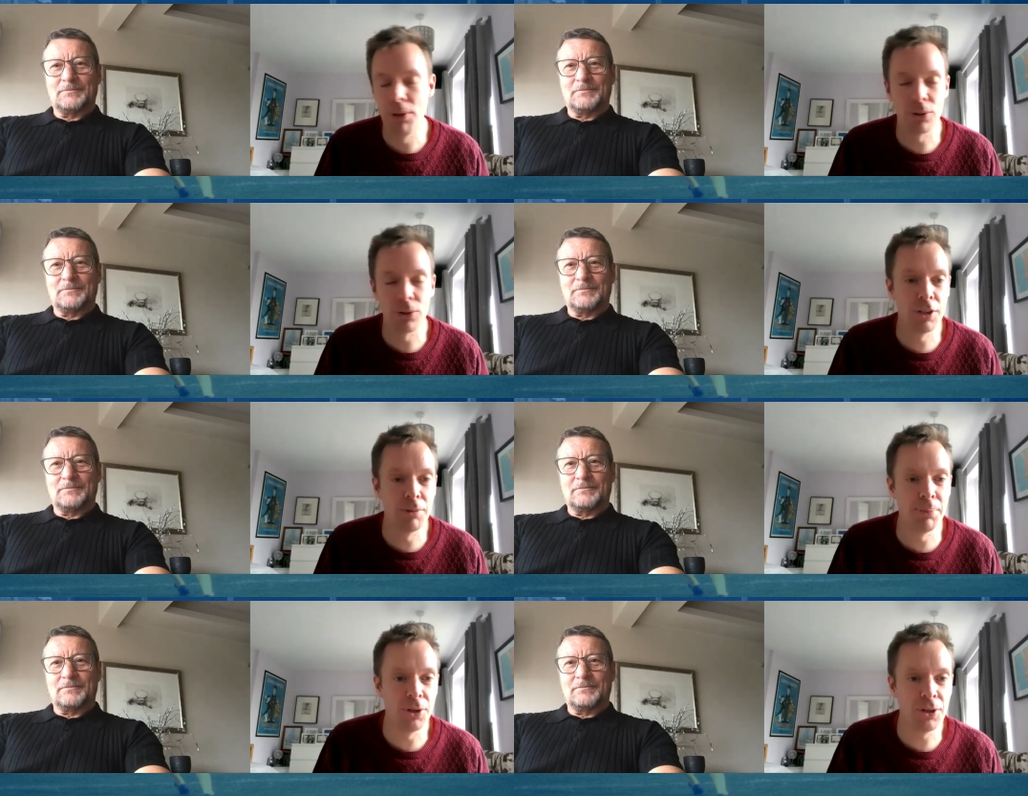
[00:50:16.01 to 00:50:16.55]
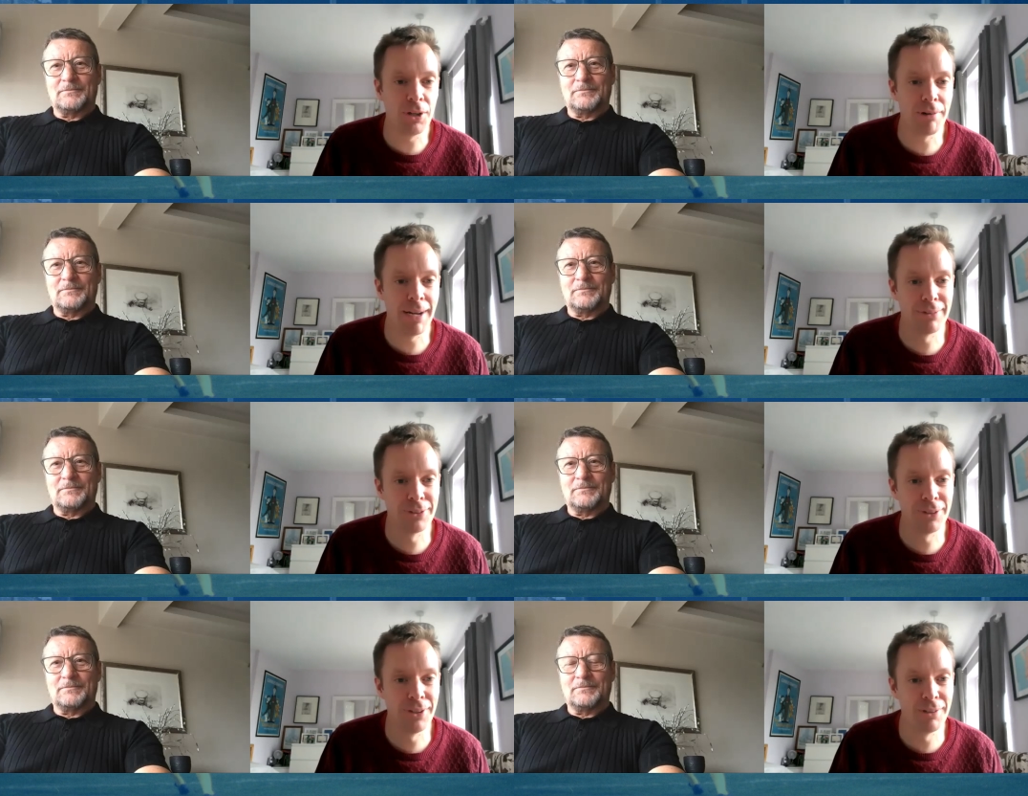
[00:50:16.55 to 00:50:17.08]
Speaker 1: plug the book
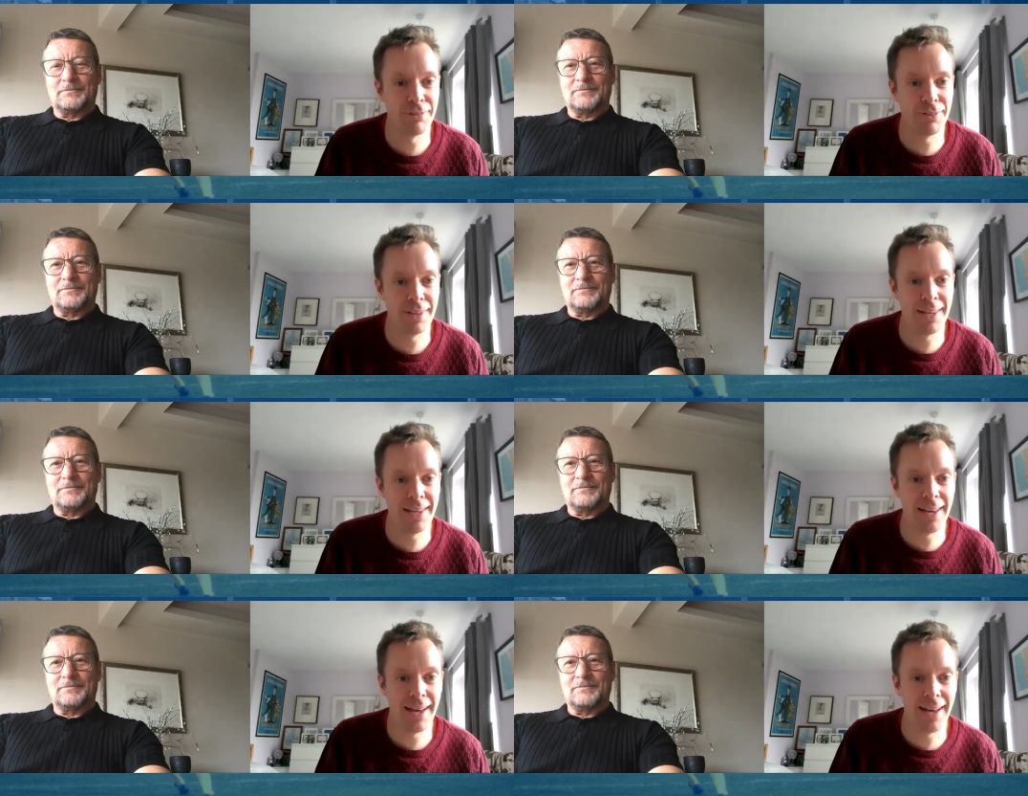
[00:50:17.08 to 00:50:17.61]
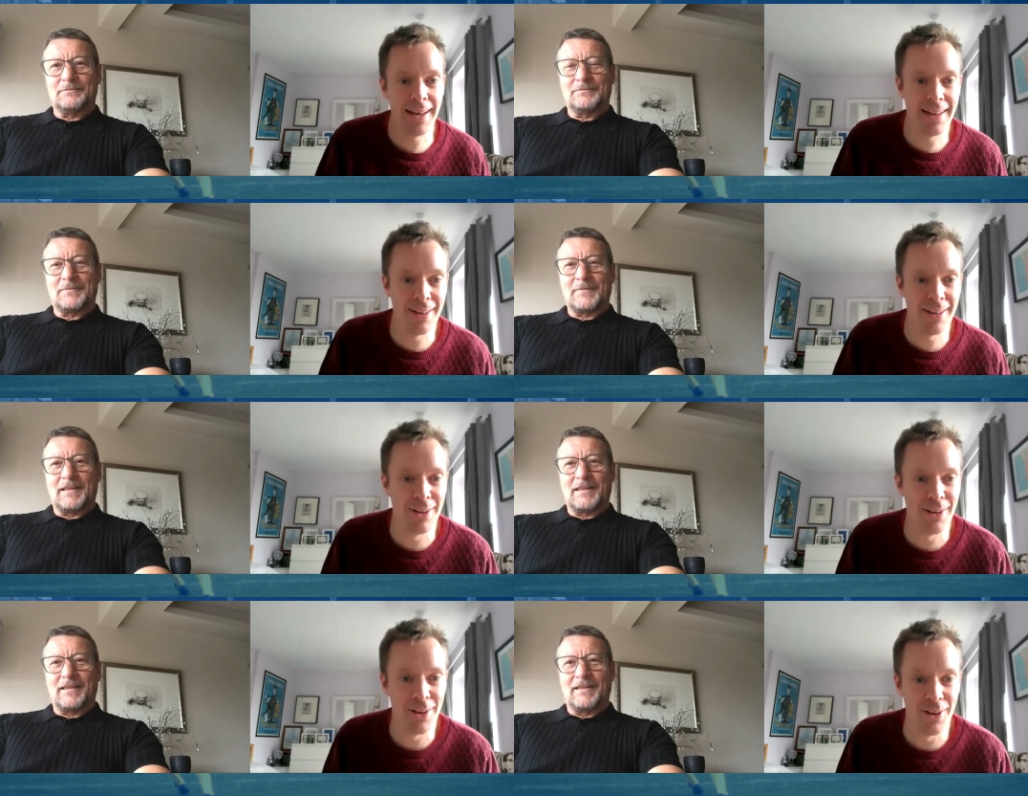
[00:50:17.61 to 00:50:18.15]
around all of the uh,
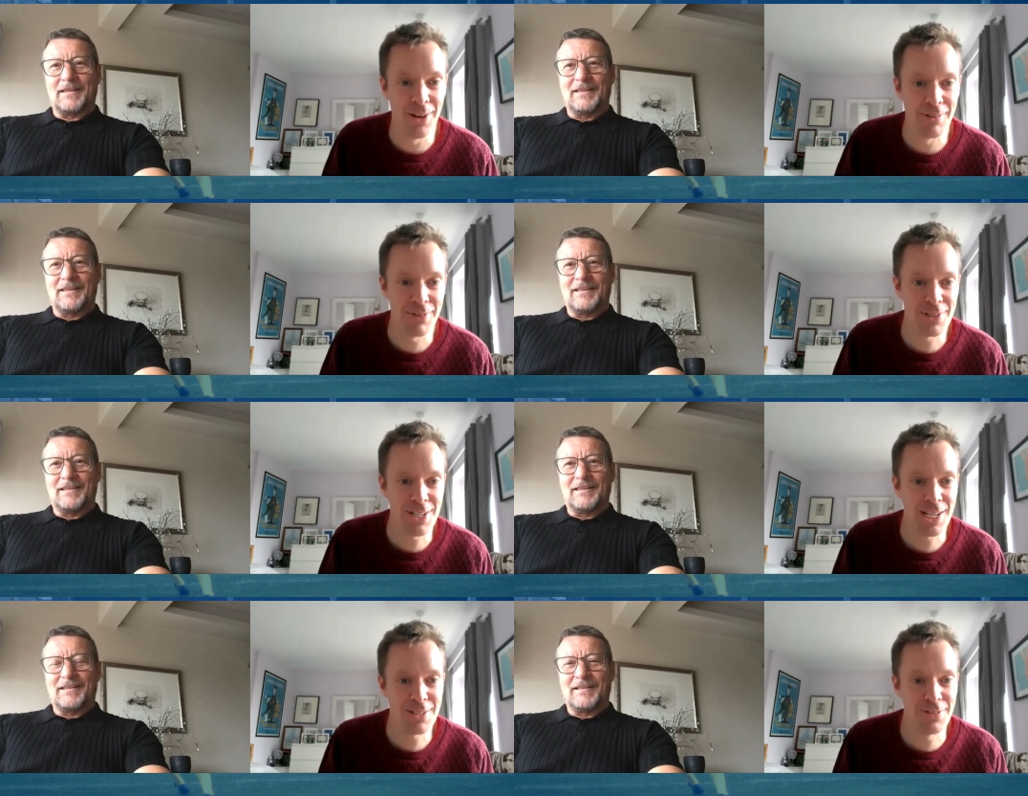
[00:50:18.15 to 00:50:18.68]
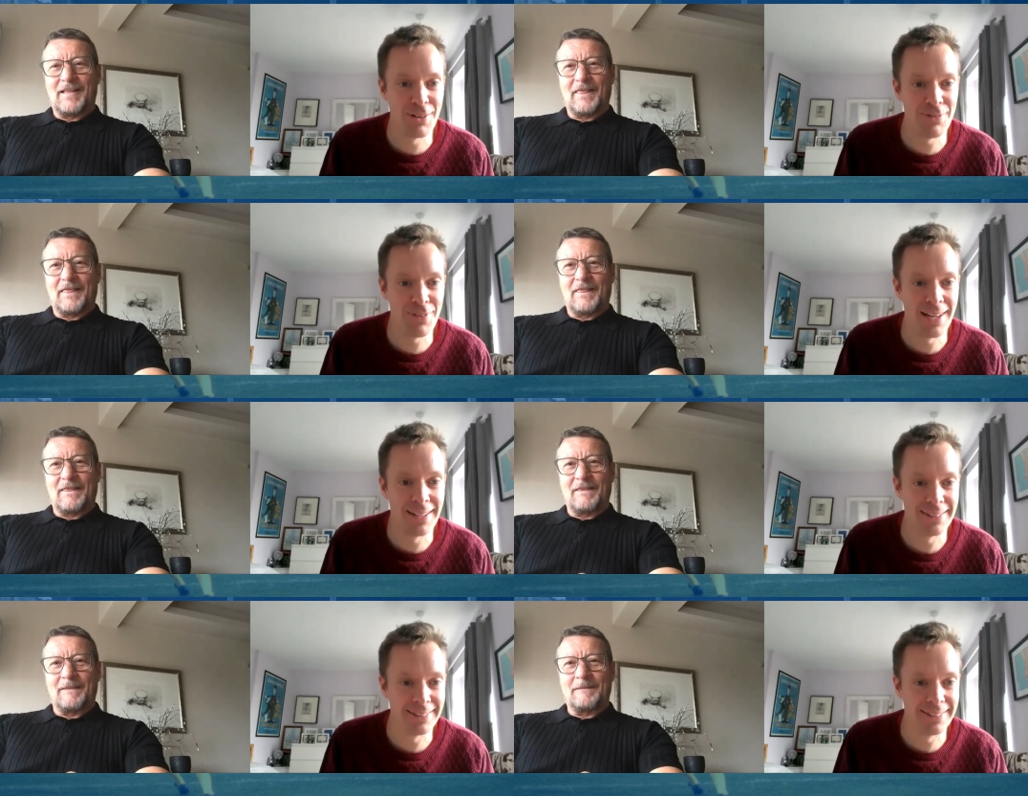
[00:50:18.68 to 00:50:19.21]
all of the Chesterfield
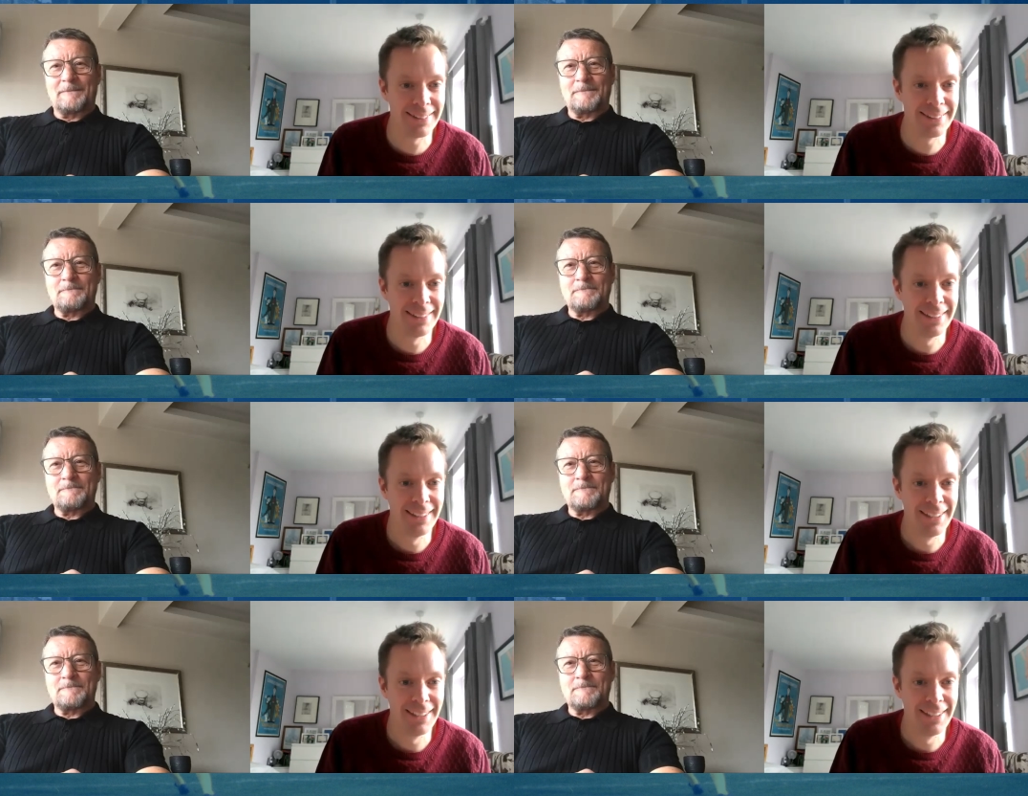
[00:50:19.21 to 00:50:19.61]
fans.